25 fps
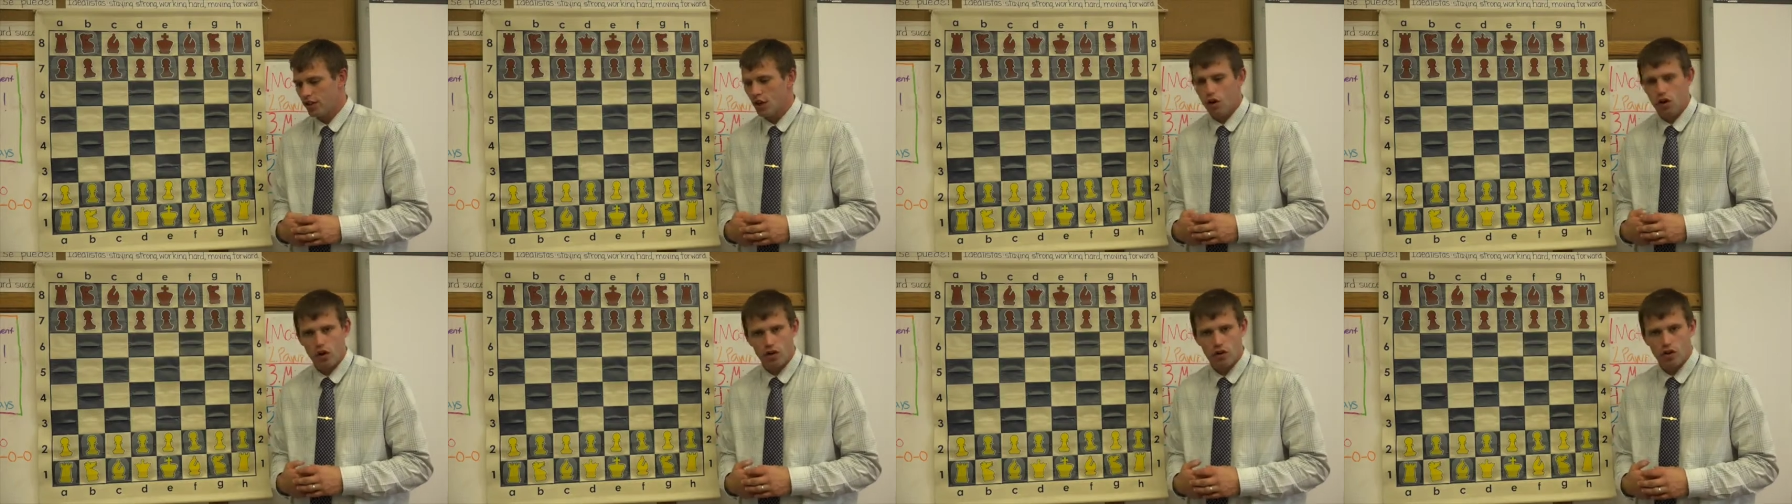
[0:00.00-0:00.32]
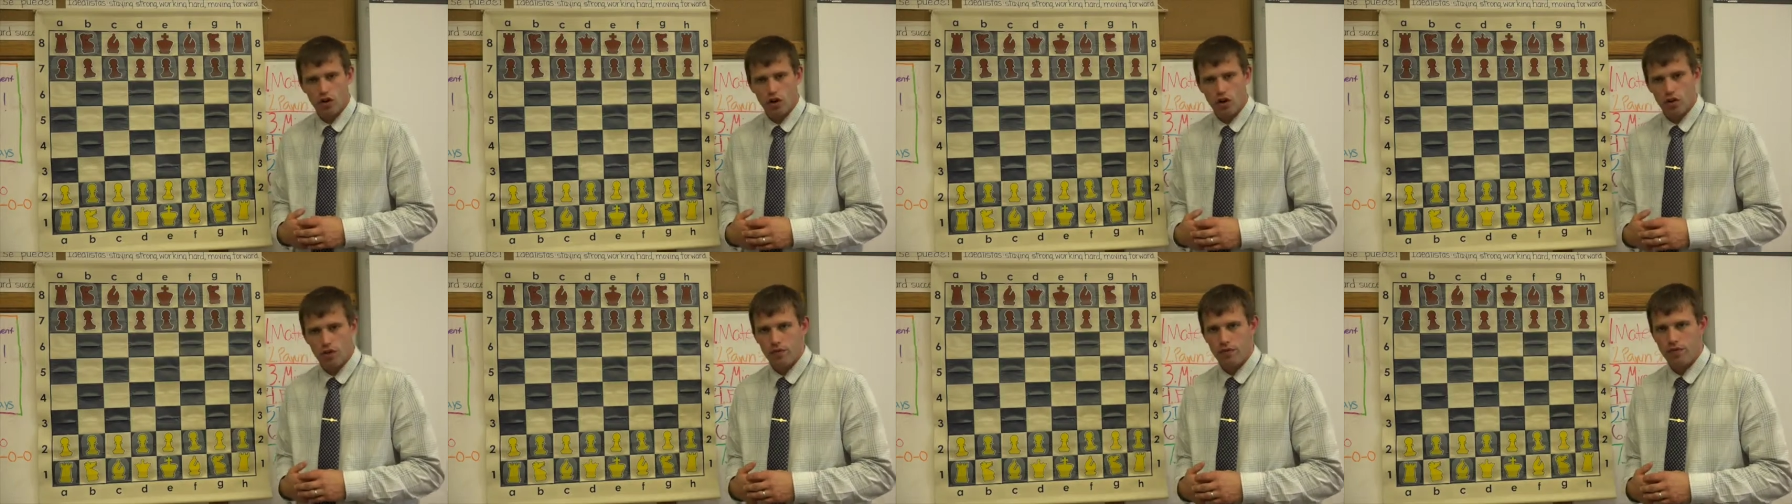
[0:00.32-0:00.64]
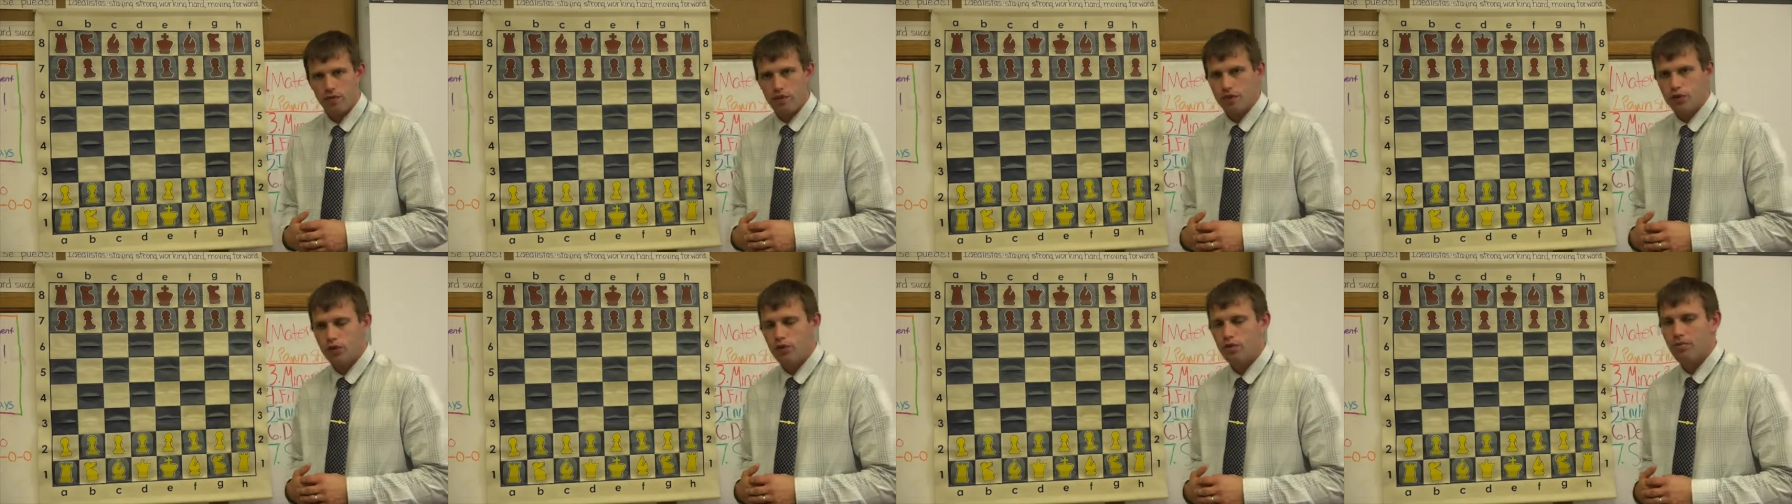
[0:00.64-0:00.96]
don't
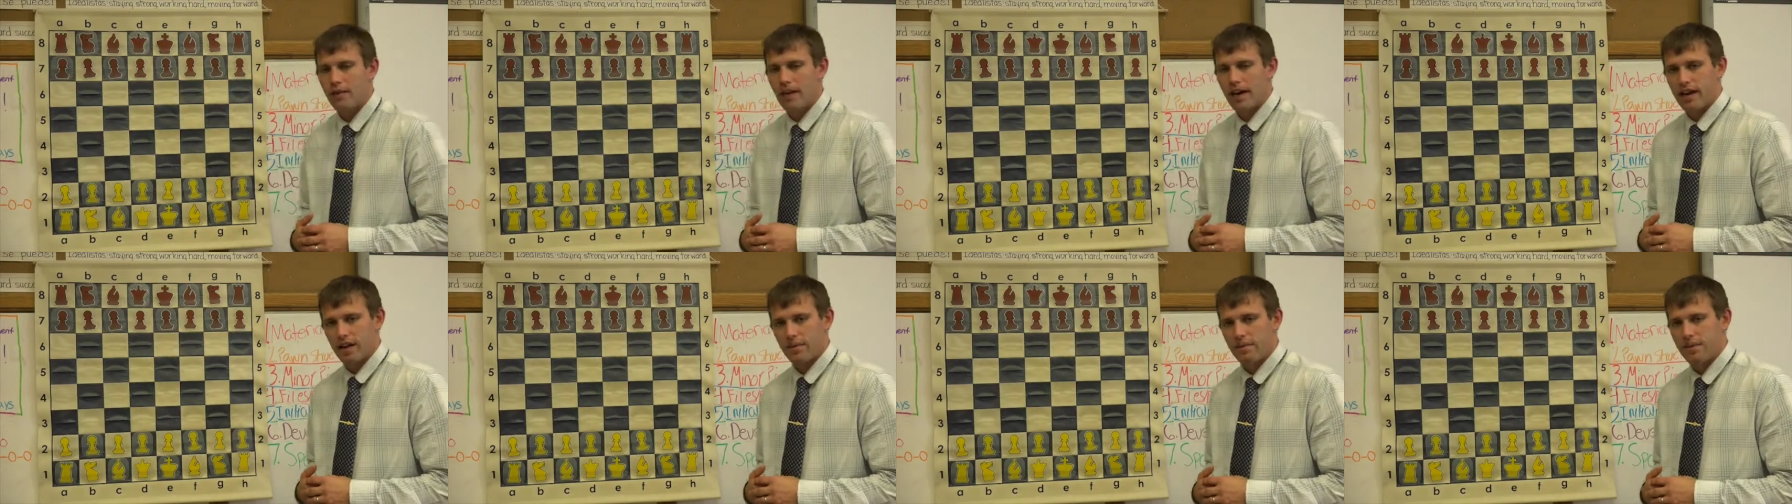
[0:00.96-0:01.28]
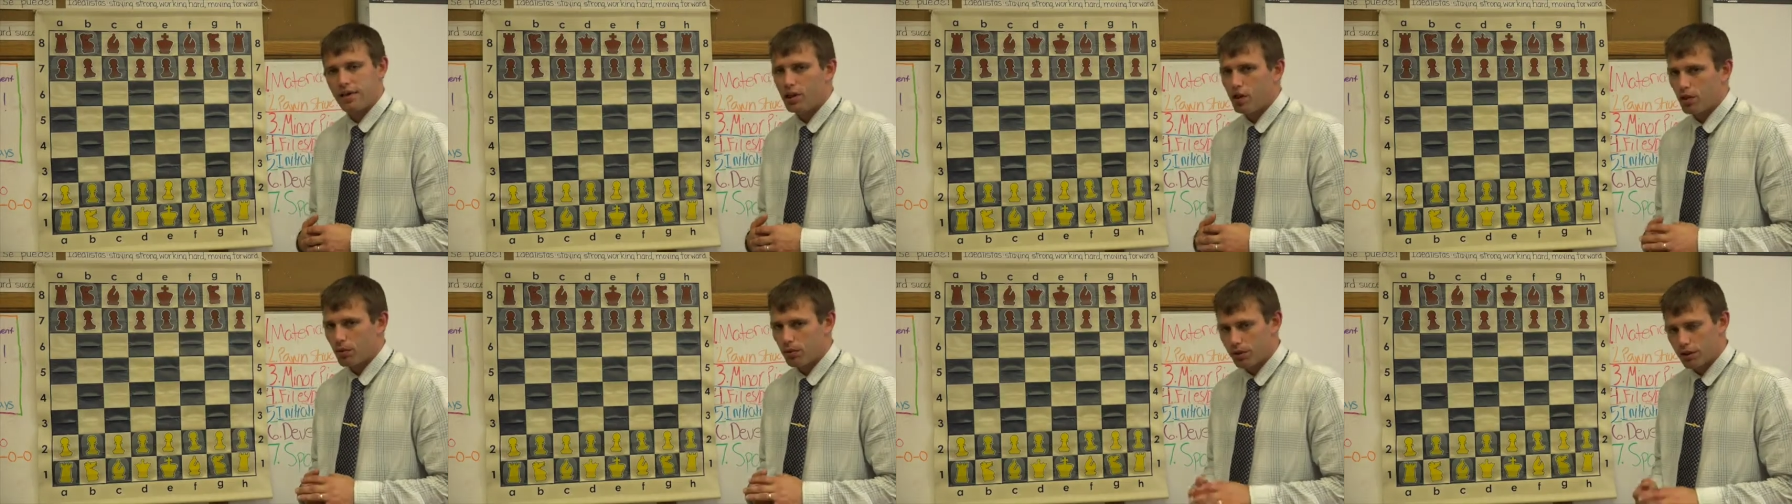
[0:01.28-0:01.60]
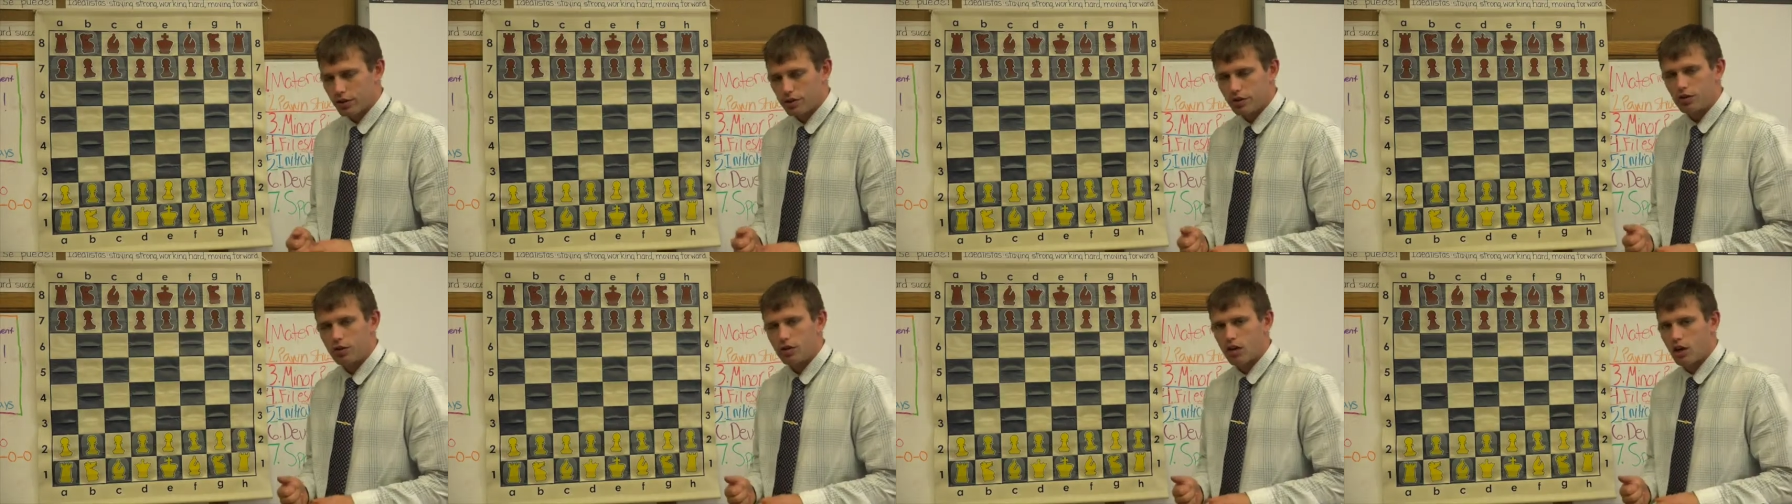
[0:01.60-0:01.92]
feel too bad. I'm going to go
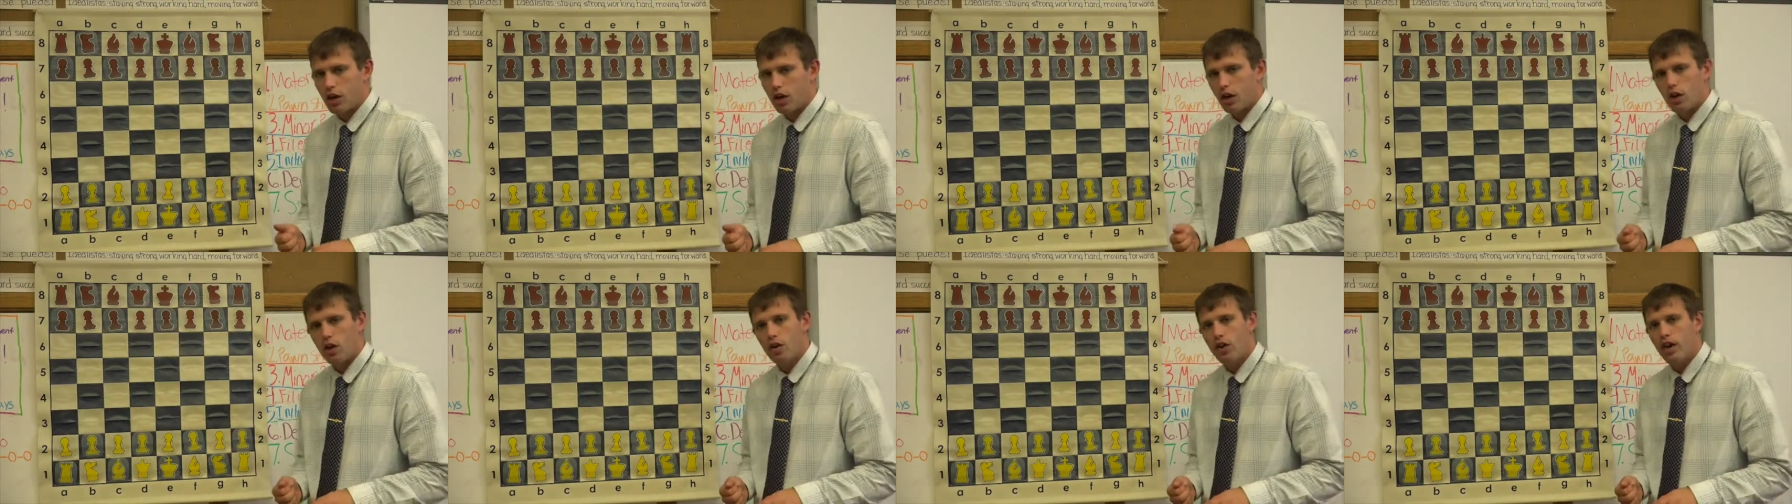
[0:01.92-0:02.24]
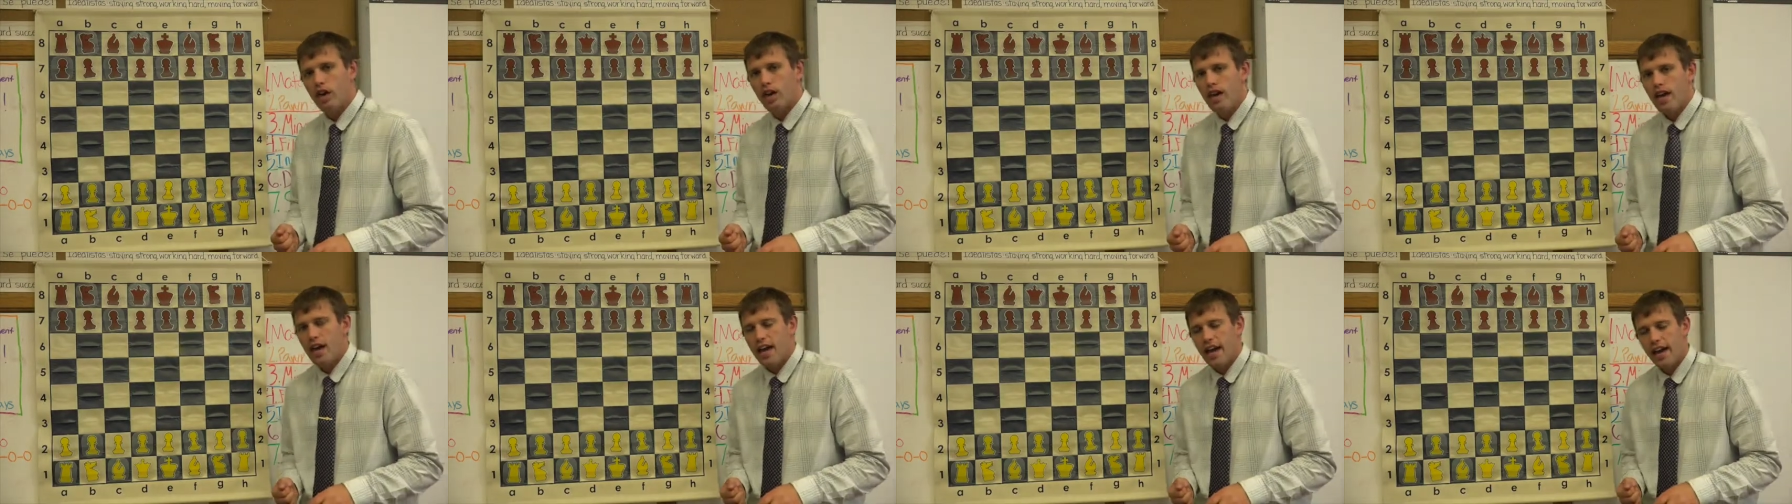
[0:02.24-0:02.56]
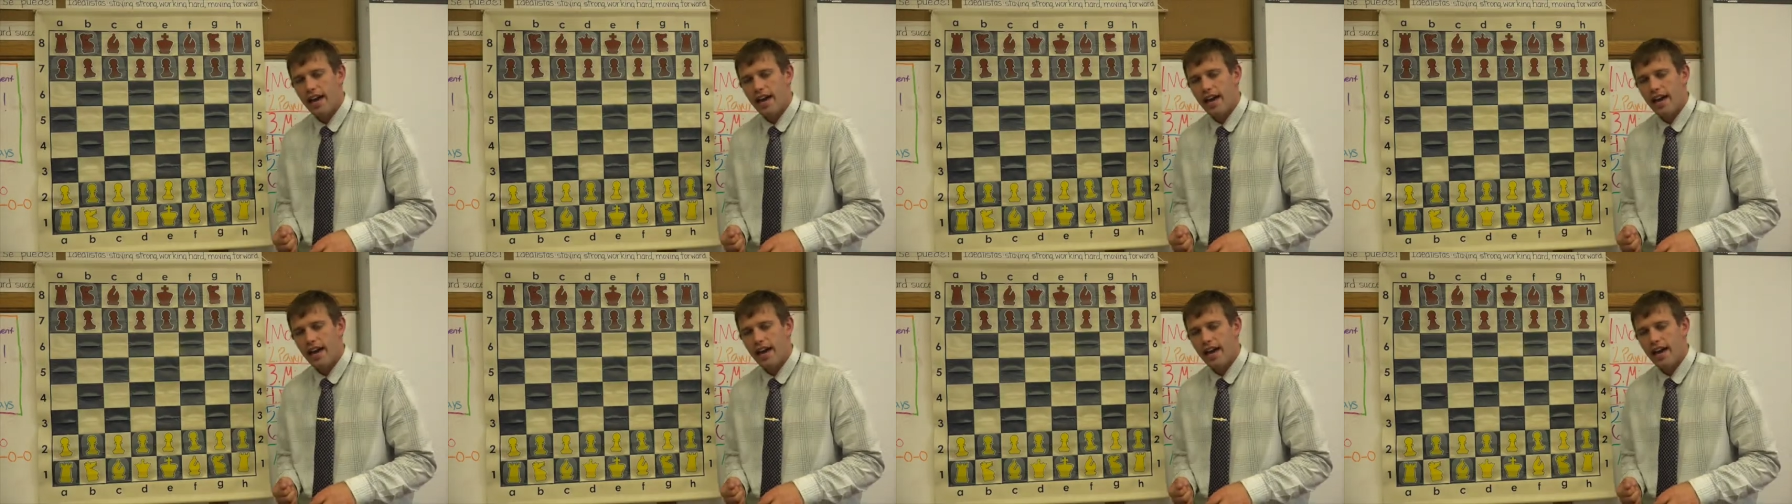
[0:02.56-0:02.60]
real slow.